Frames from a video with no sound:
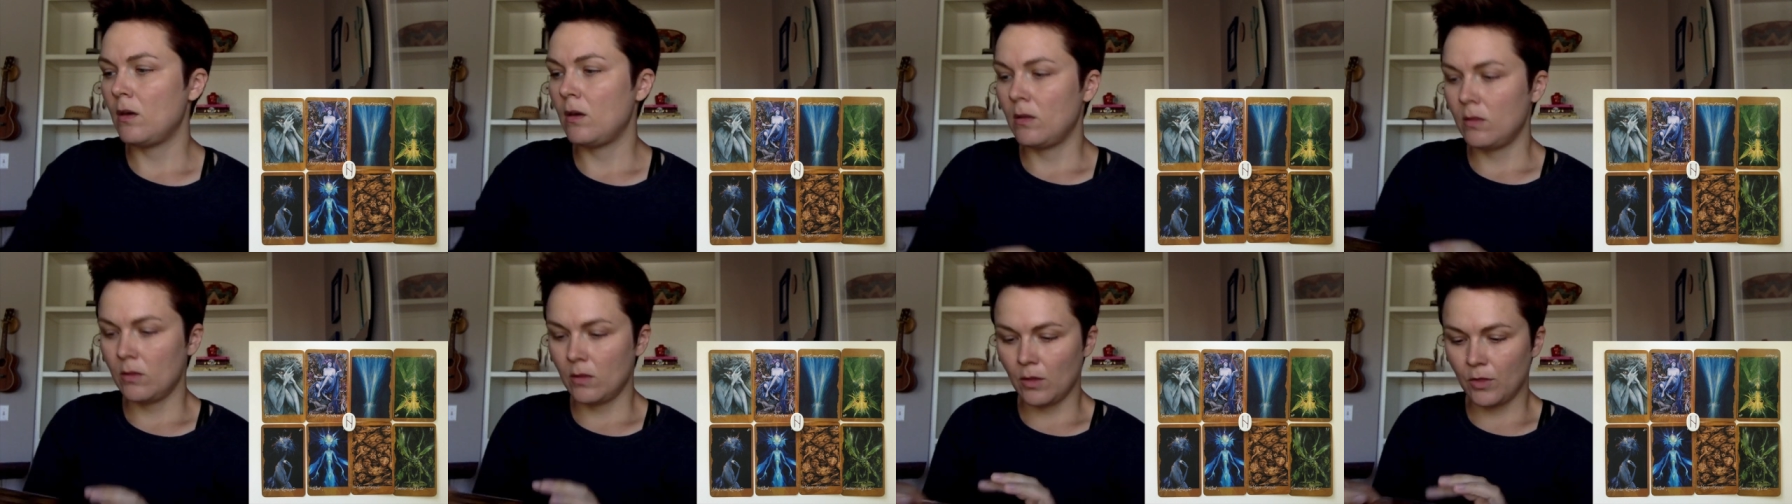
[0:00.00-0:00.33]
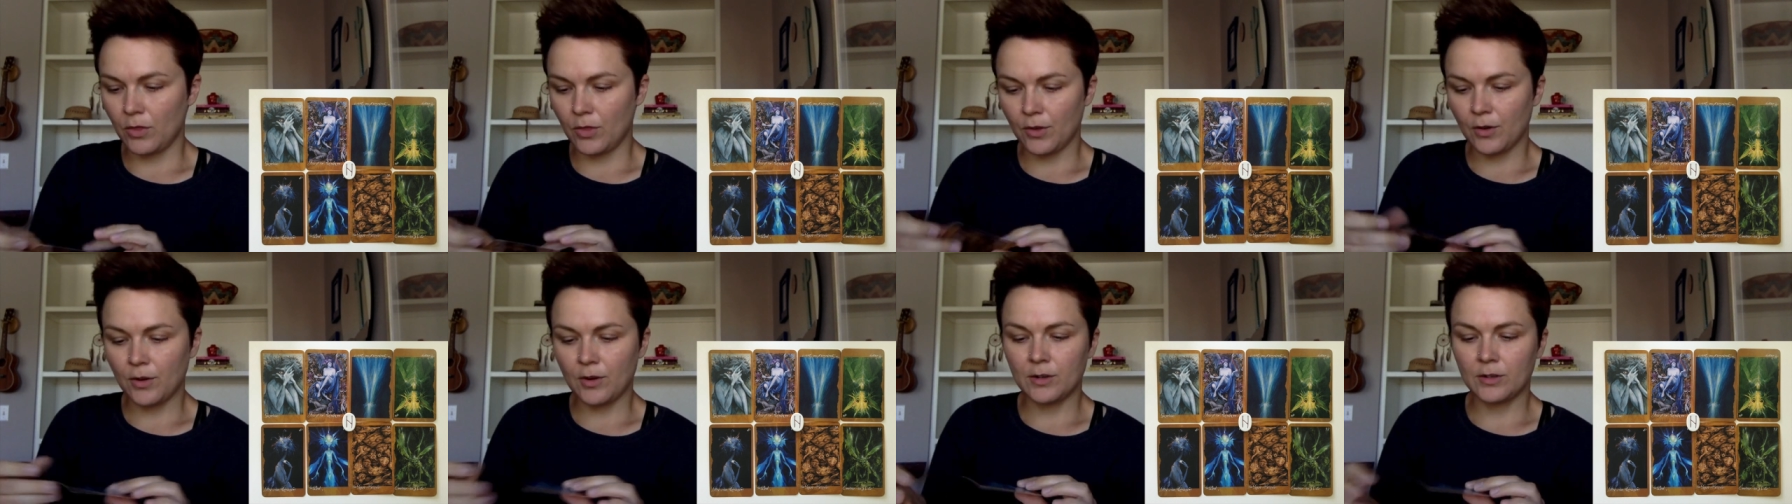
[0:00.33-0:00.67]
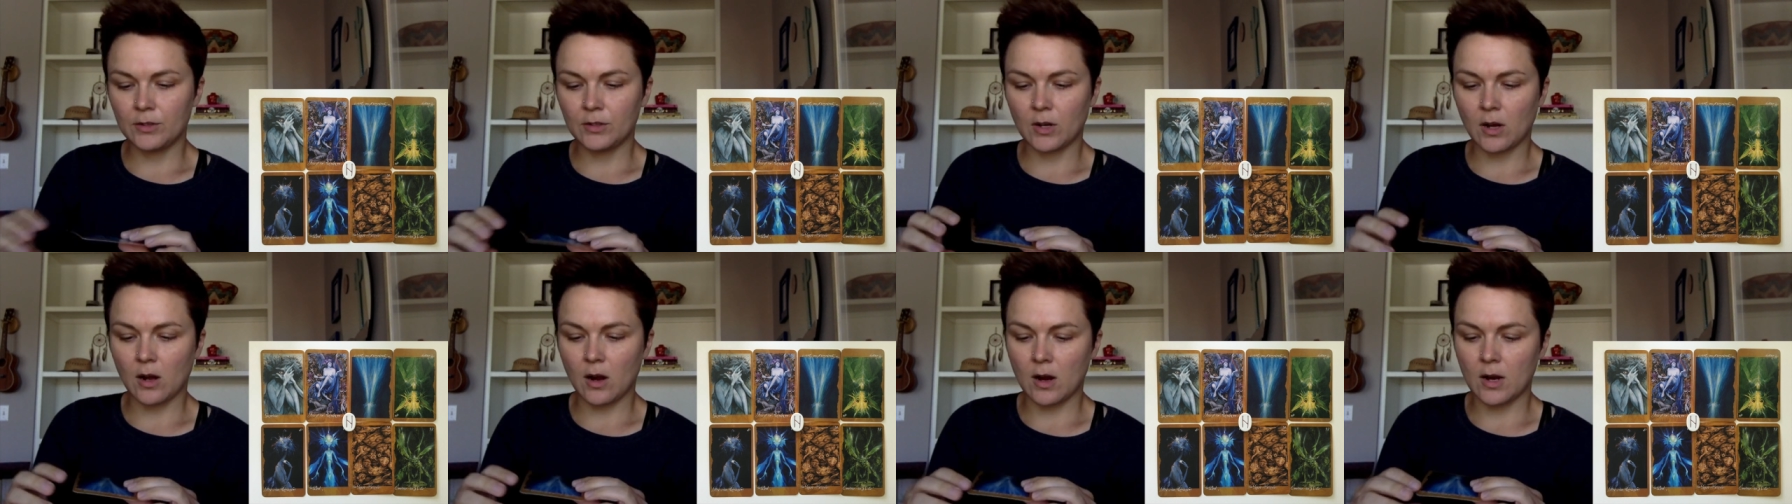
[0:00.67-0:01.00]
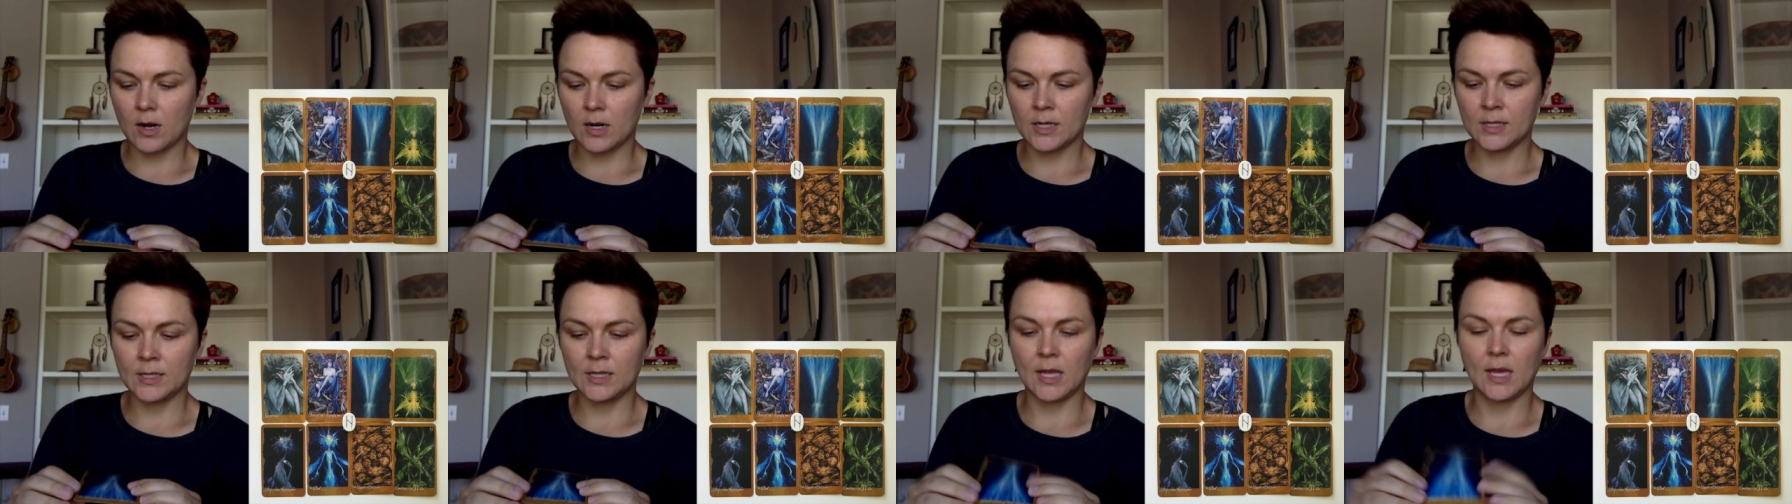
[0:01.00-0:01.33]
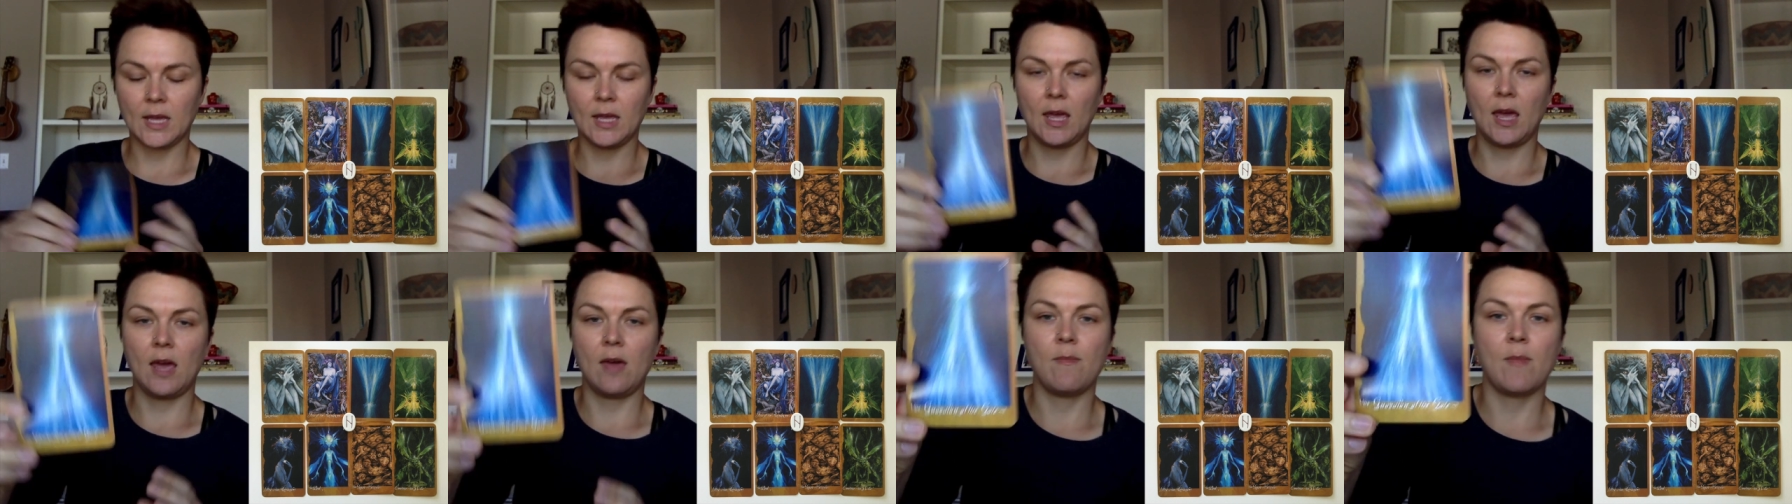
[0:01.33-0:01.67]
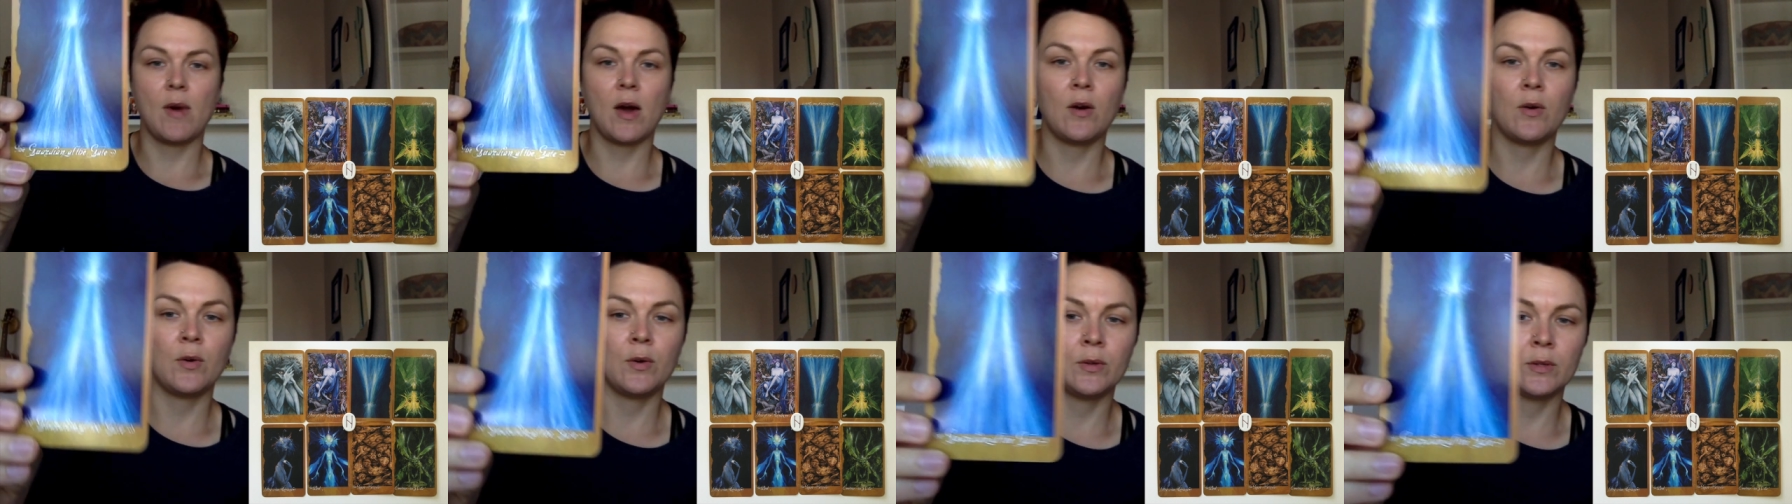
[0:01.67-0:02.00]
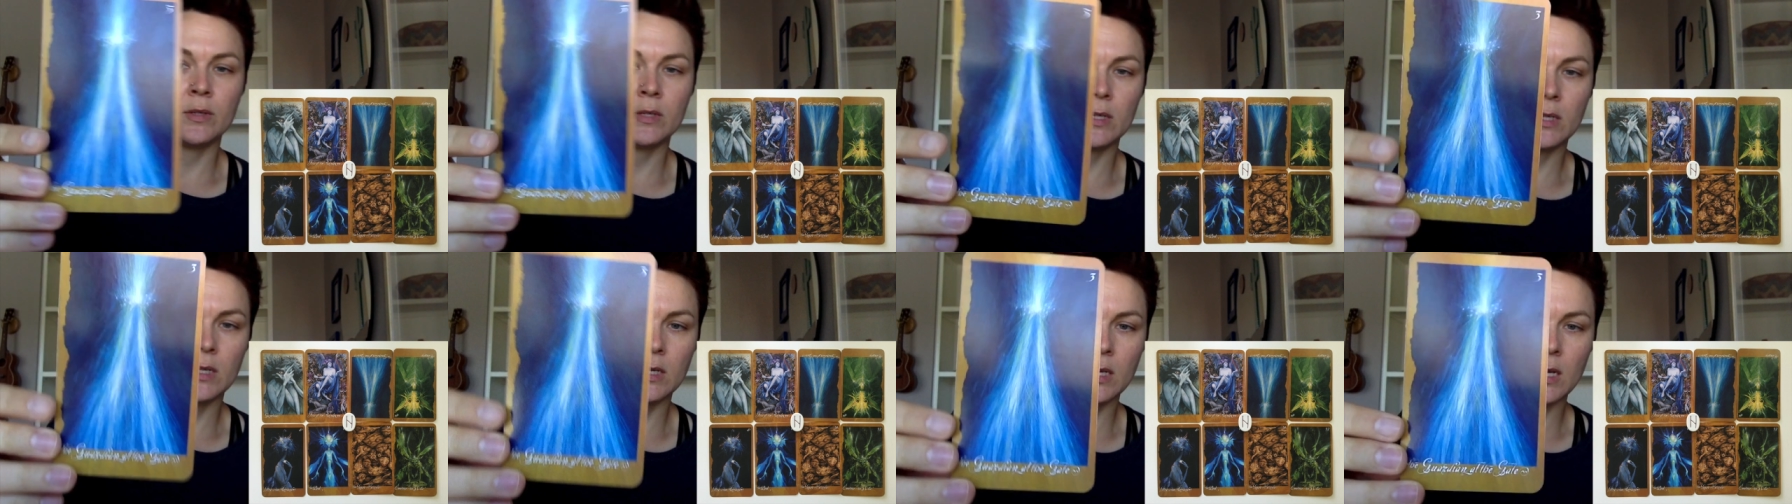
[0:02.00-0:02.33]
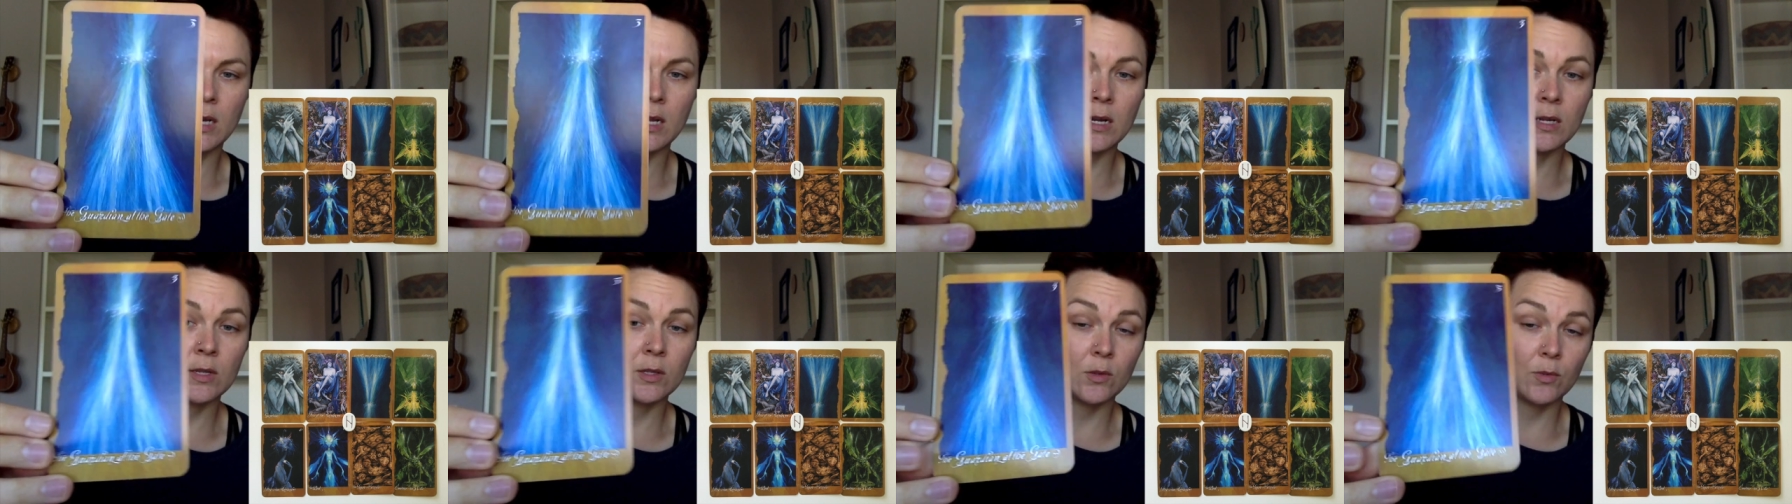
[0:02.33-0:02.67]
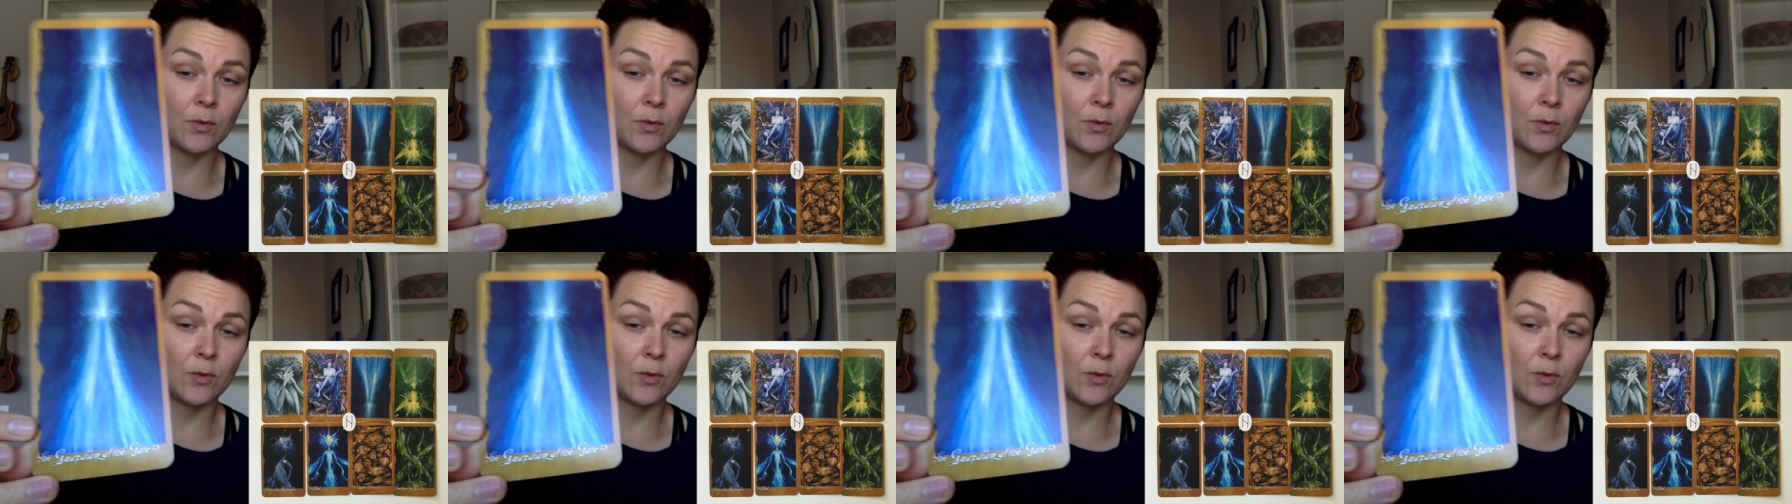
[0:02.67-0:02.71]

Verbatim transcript: The third card that came out in its